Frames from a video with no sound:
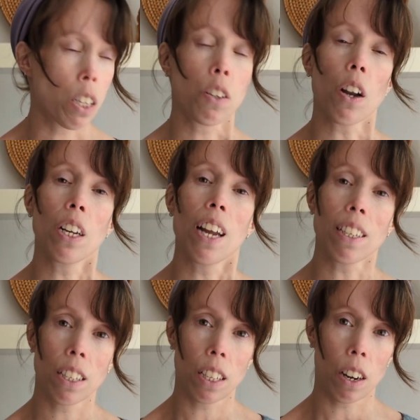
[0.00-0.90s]
it's not a
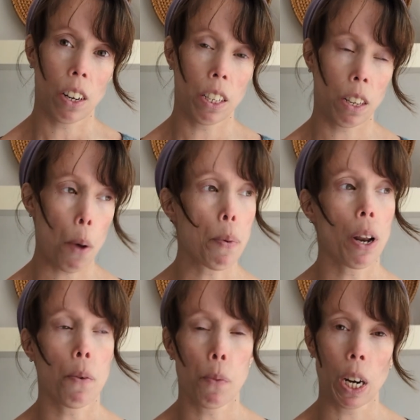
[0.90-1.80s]
necessary step,
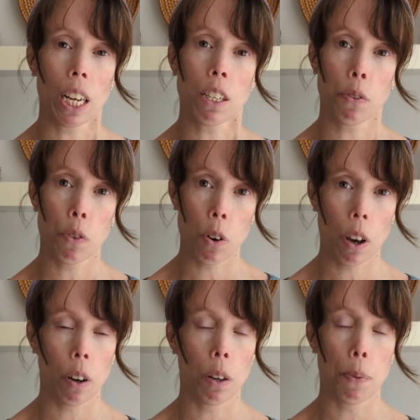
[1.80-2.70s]
and I'm willing to
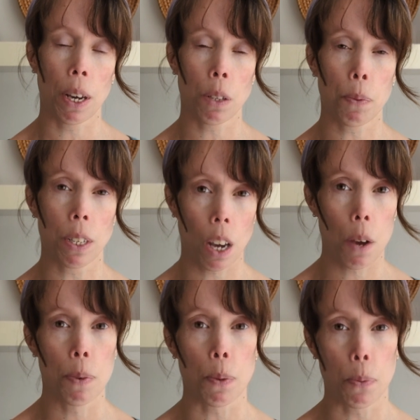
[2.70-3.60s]
forego it because my
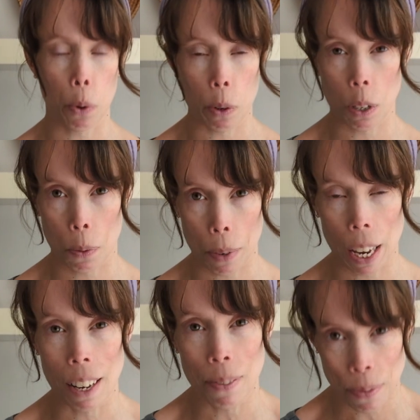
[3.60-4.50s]
time is important to
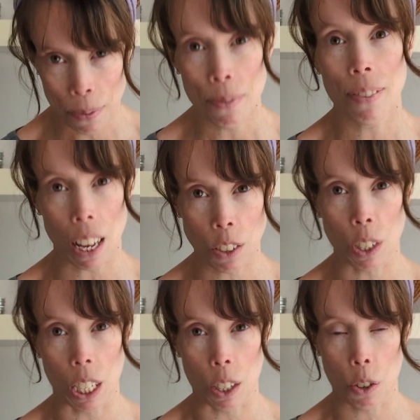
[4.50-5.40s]
me. That's
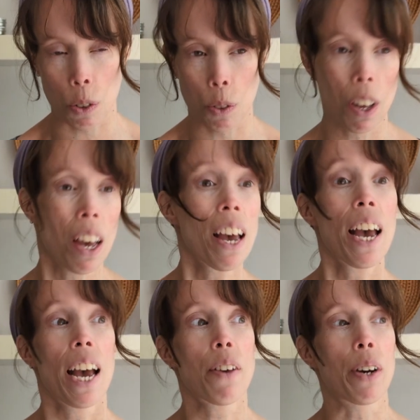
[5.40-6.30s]
really the truth.
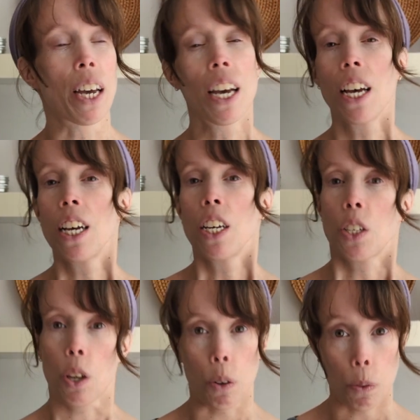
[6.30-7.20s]
Anyway,
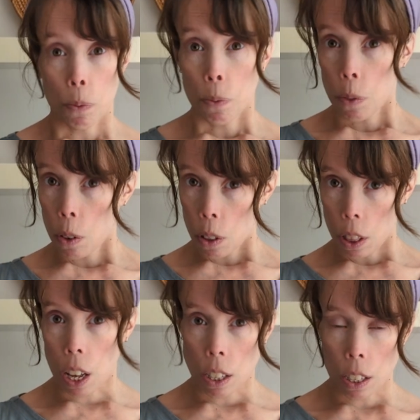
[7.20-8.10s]
so
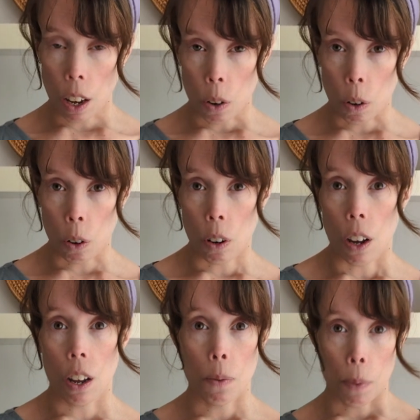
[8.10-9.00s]
let's get
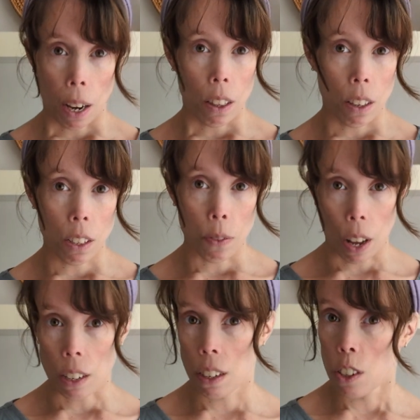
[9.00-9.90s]
on and make this
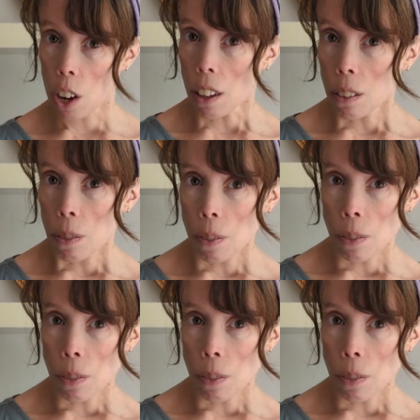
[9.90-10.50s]
flaxseed gel.